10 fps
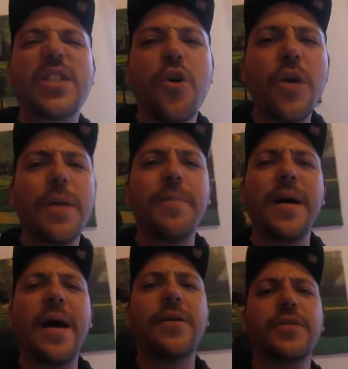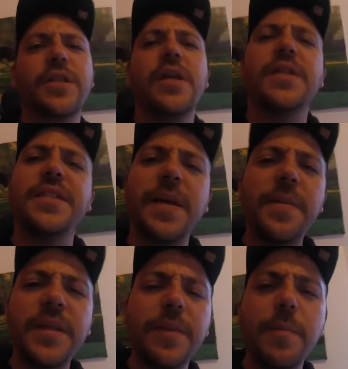talk about
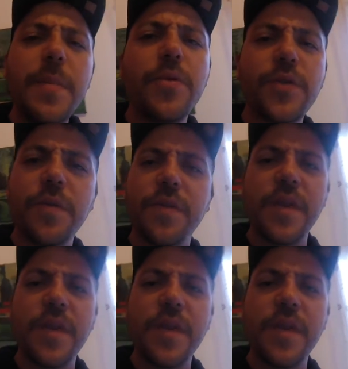something that people don't